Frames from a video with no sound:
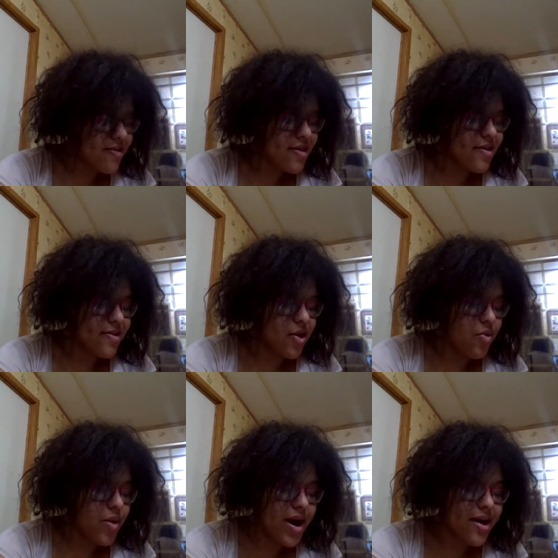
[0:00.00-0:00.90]
says, A
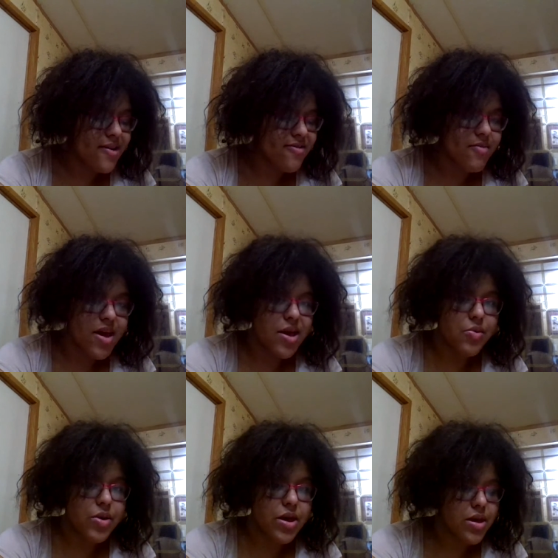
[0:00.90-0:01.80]
wise
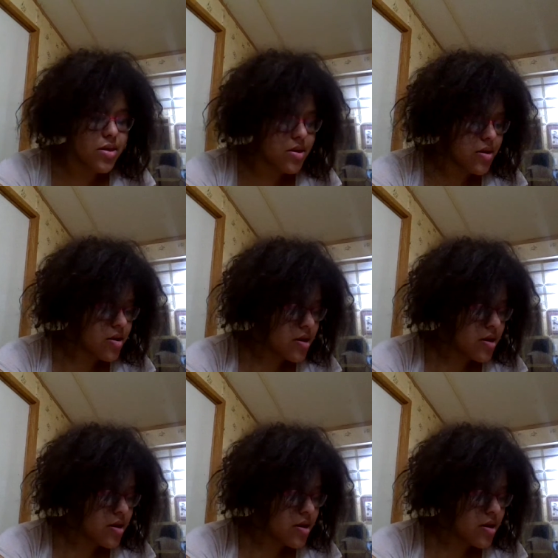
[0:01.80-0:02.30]
man will hear